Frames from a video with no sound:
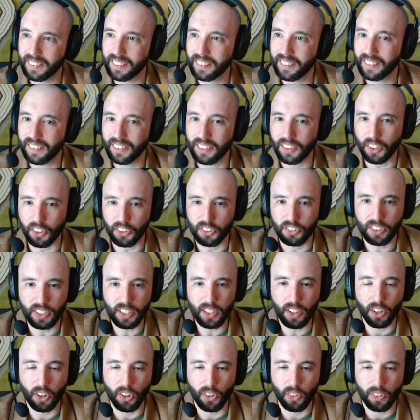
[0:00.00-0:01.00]
Y'all,
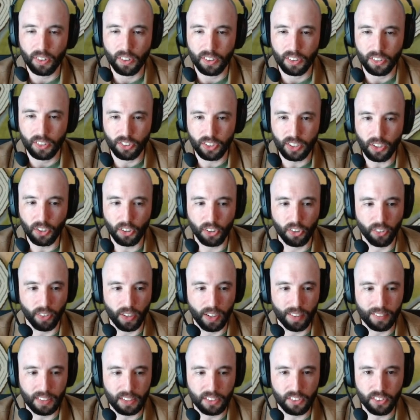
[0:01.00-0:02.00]

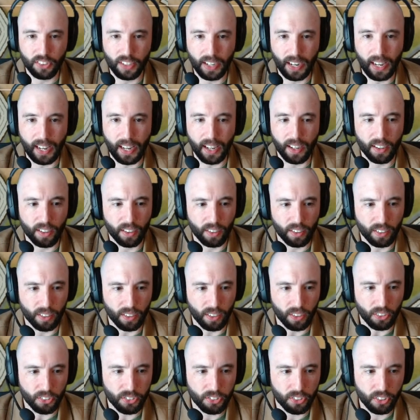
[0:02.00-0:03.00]
Grim in chat
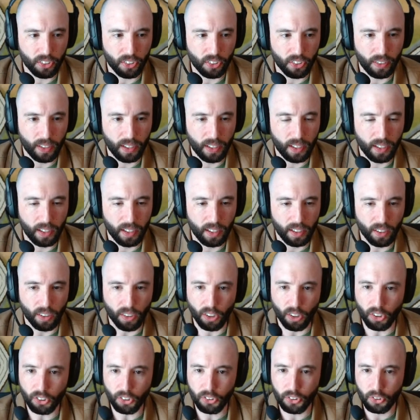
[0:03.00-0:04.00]

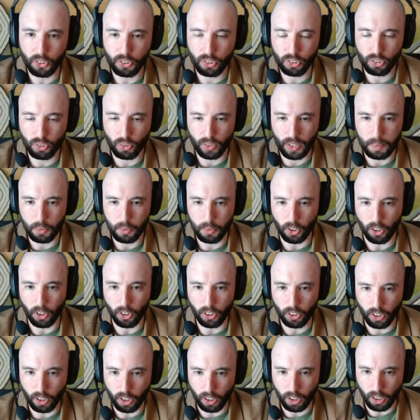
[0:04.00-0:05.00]
also streams
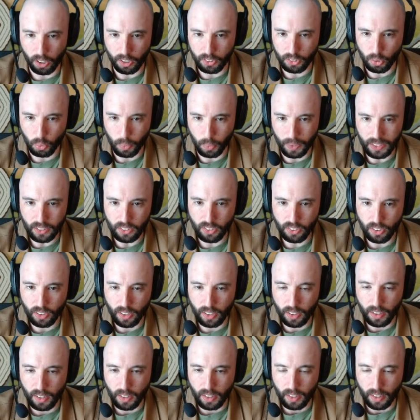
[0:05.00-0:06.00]
art on Twitch,
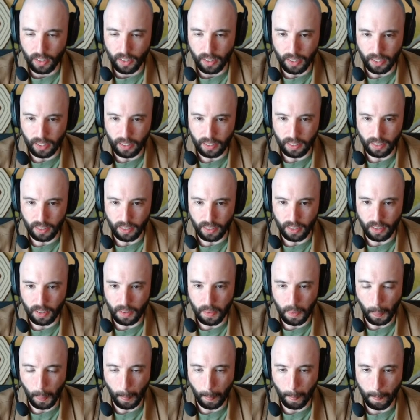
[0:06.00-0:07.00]
and
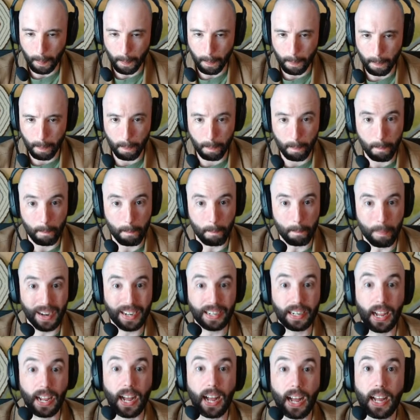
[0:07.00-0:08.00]
my
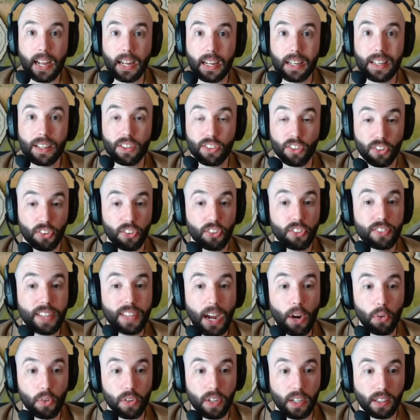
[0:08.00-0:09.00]
guy is
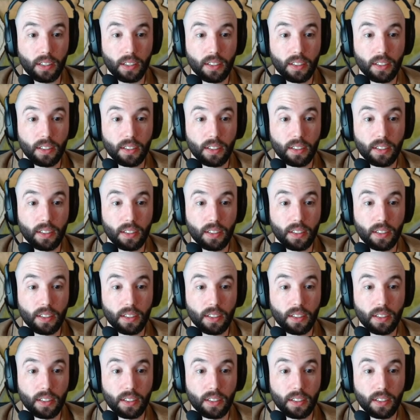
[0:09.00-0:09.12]
astounding.